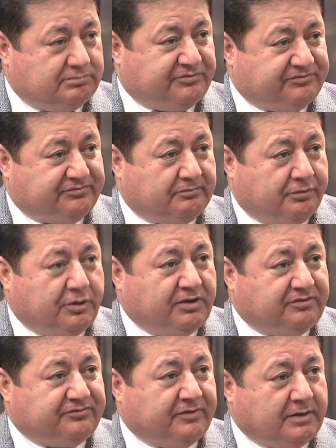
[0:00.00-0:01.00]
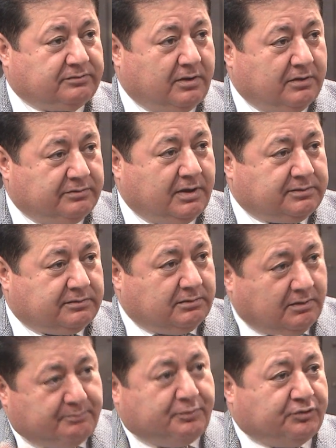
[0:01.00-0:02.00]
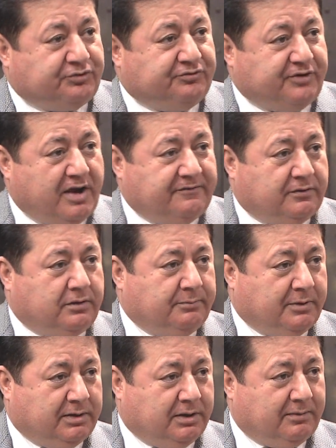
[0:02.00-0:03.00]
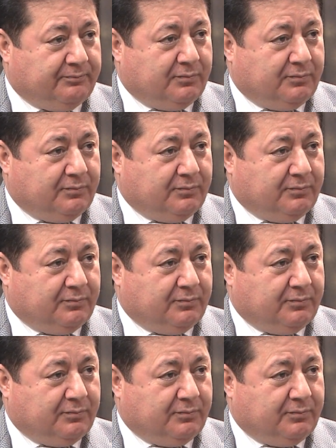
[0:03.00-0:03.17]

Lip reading: things that important to everybody.